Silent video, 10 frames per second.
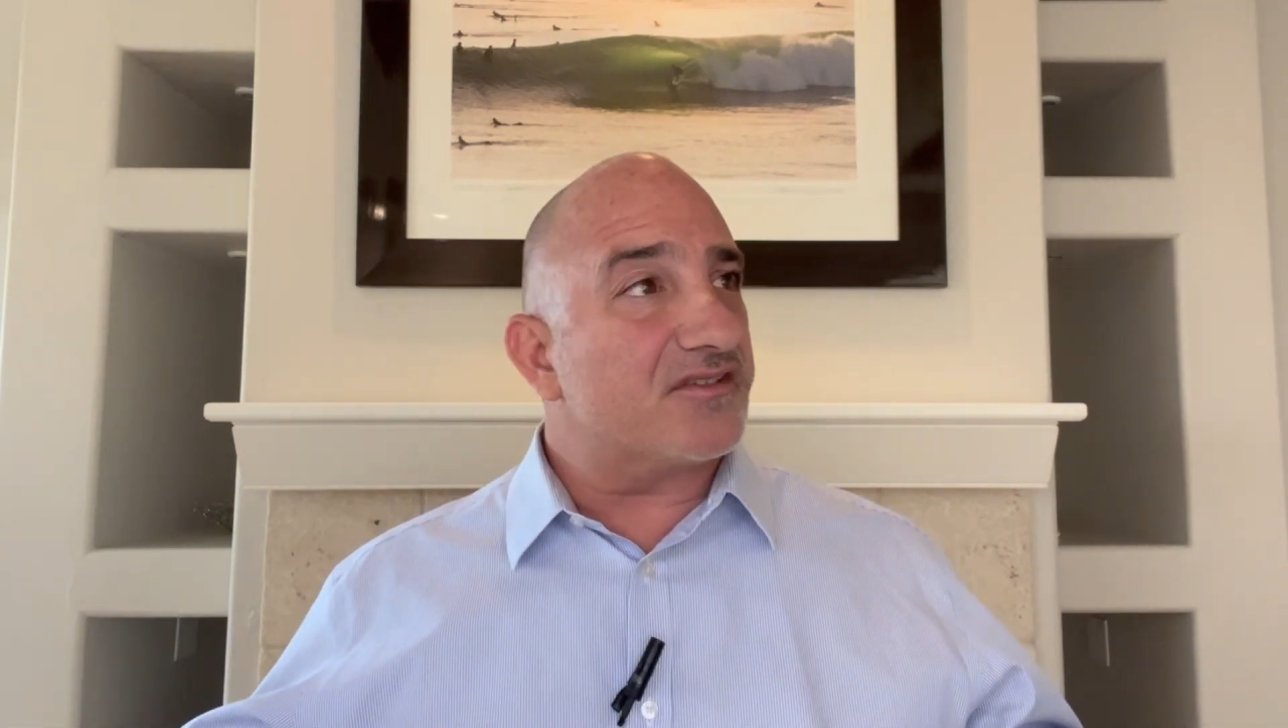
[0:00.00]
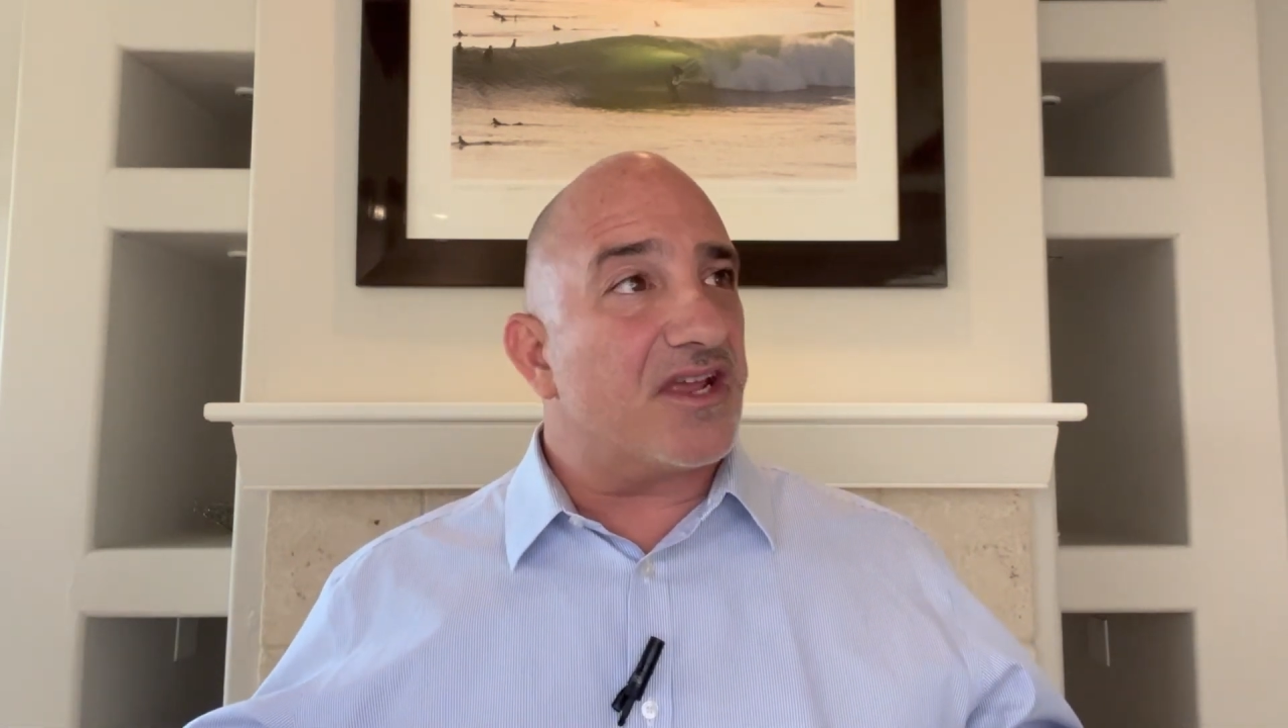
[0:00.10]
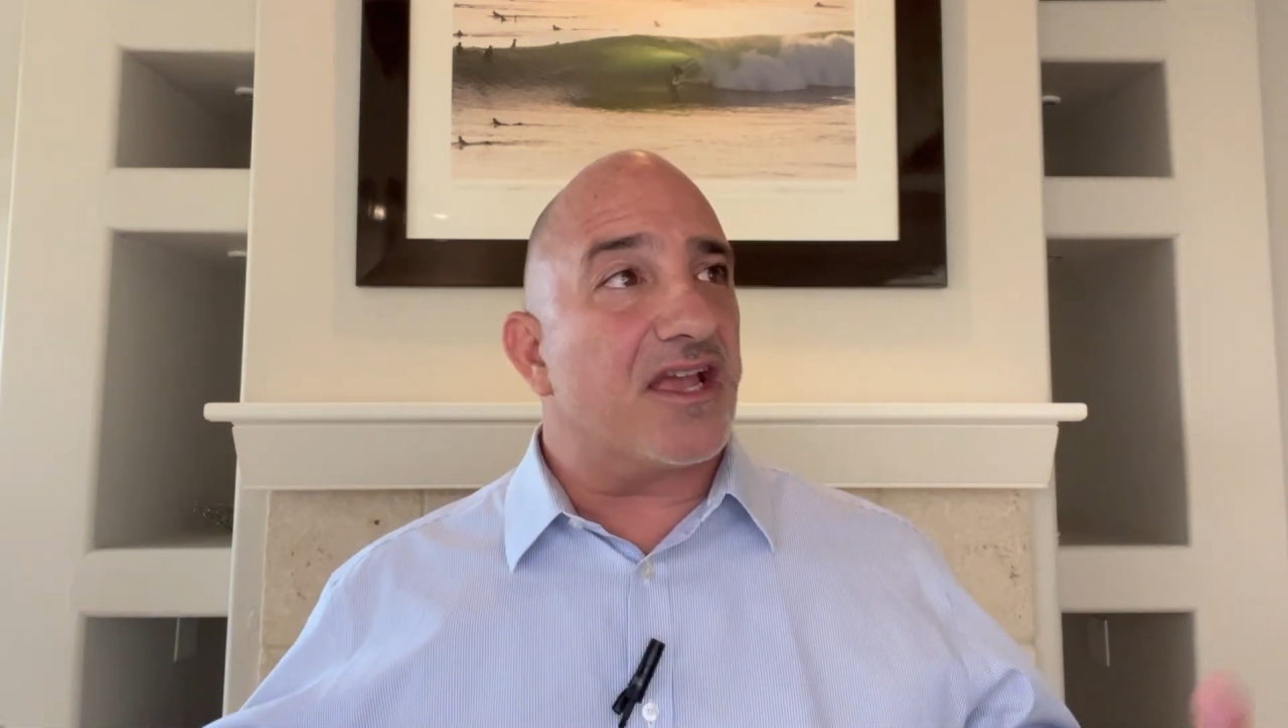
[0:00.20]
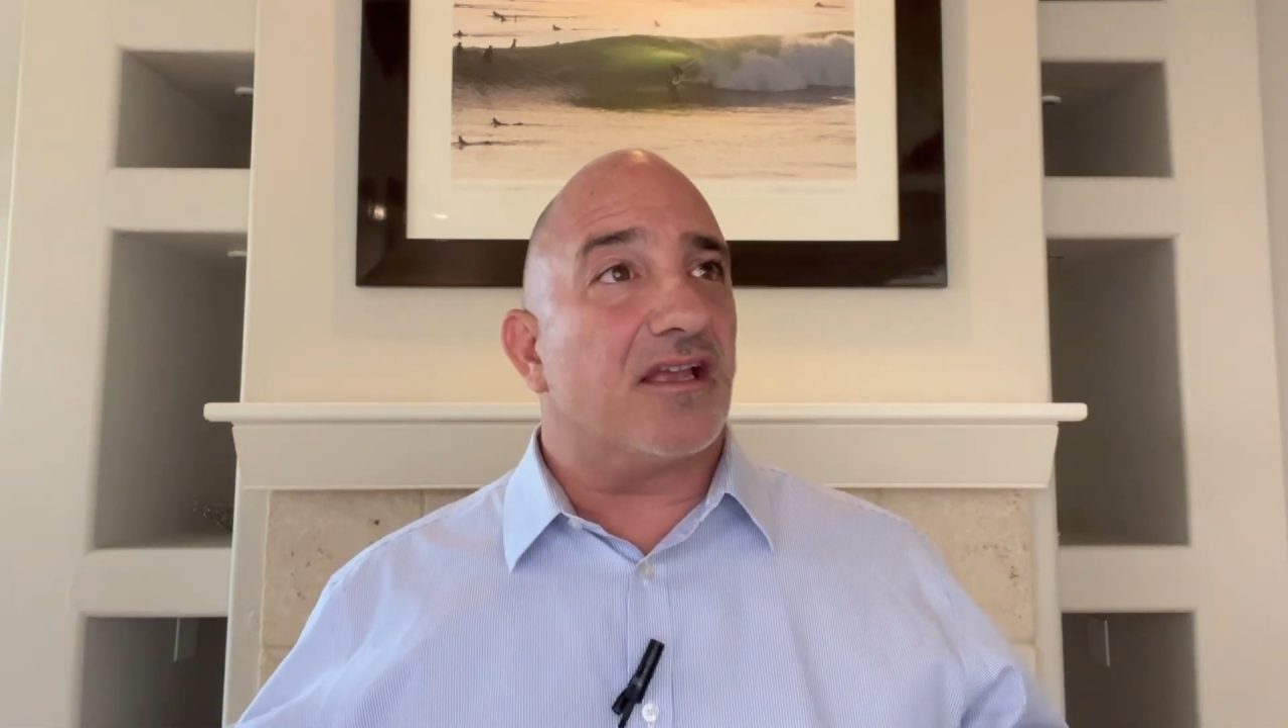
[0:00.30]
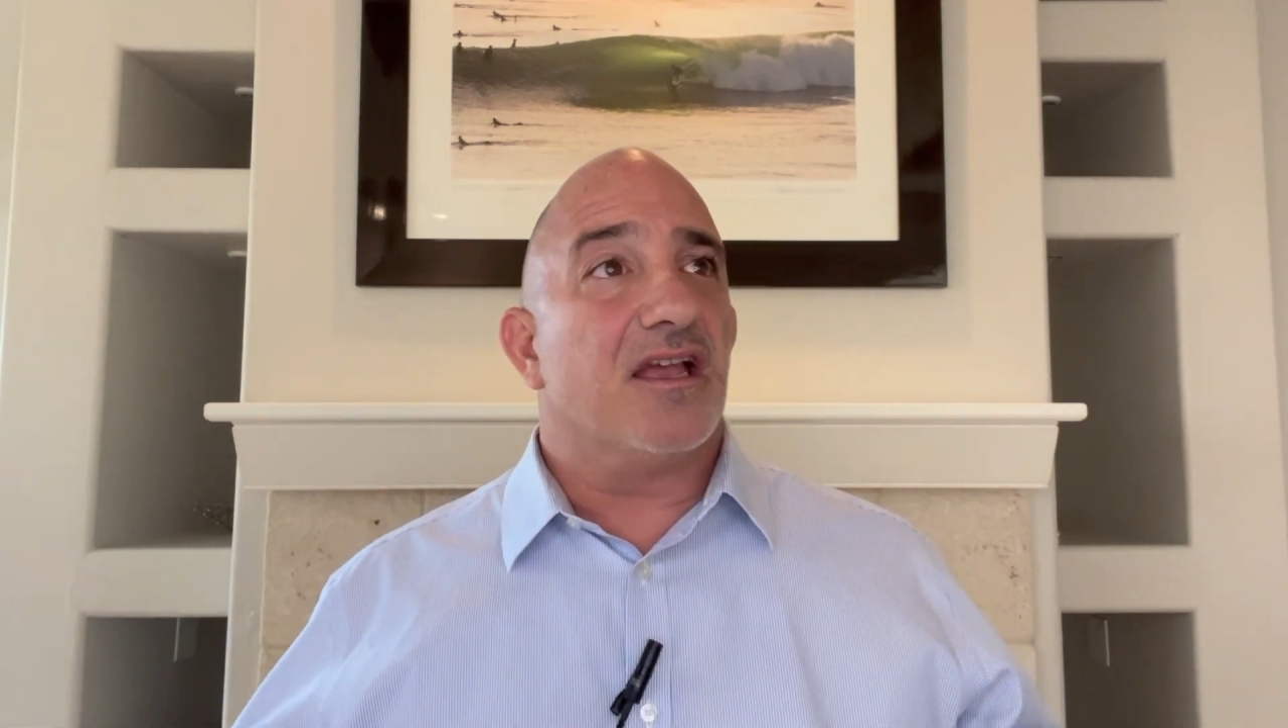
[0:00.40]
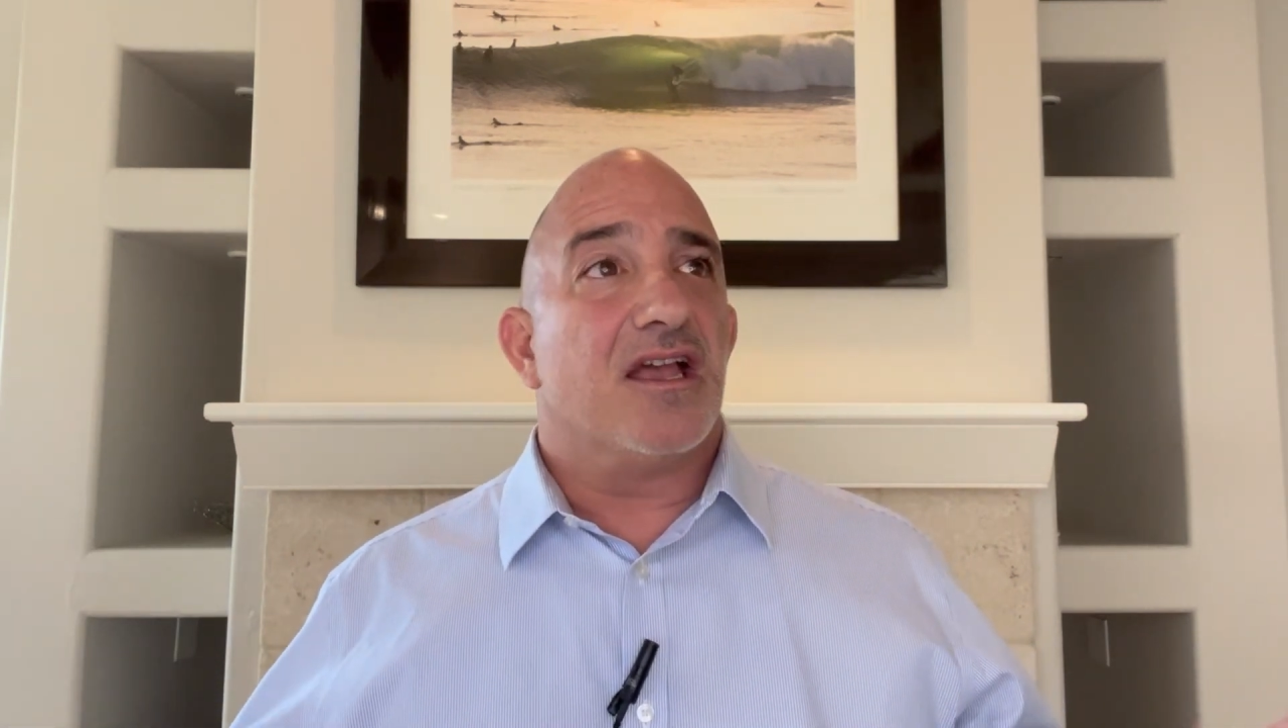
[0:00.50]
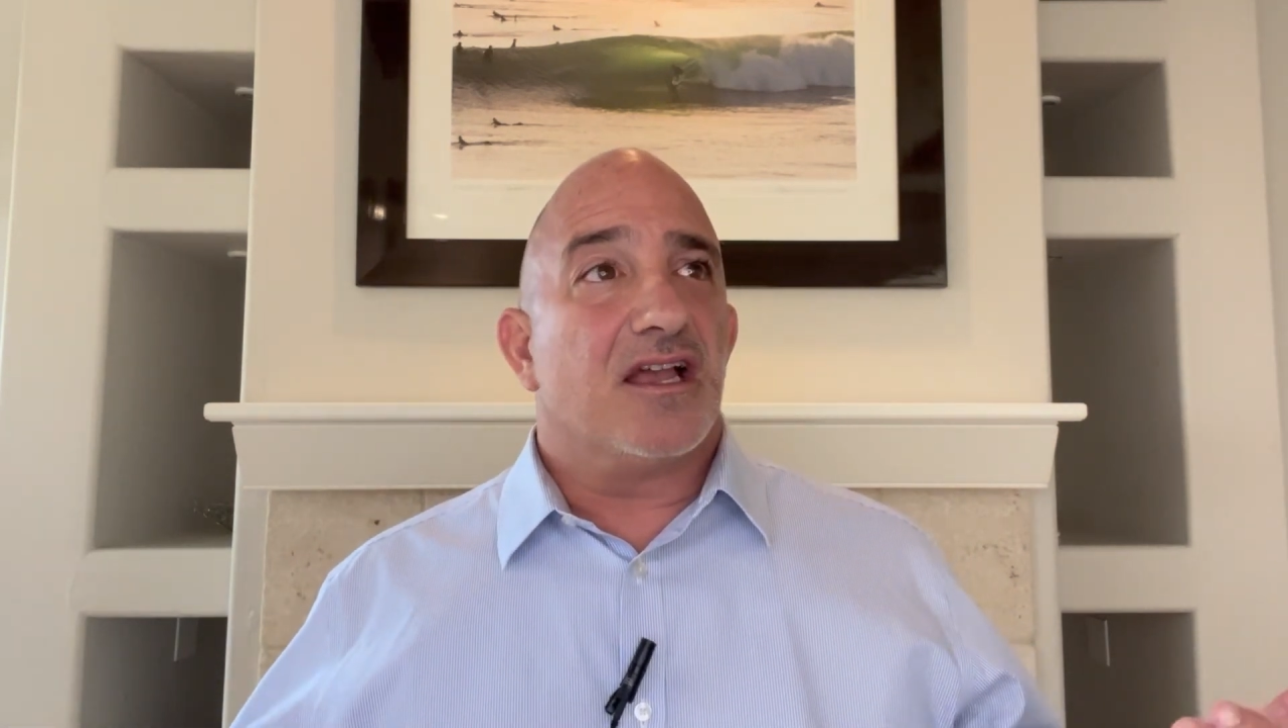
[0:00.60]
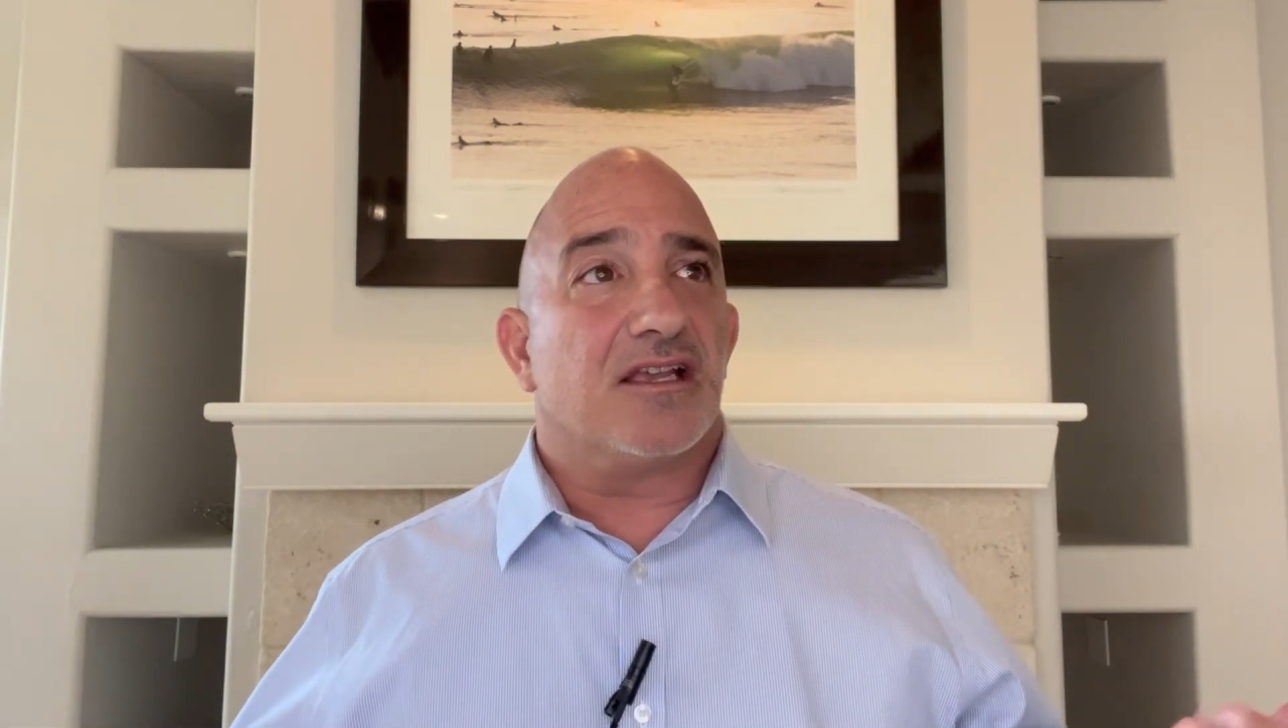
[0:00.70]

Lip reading: saying,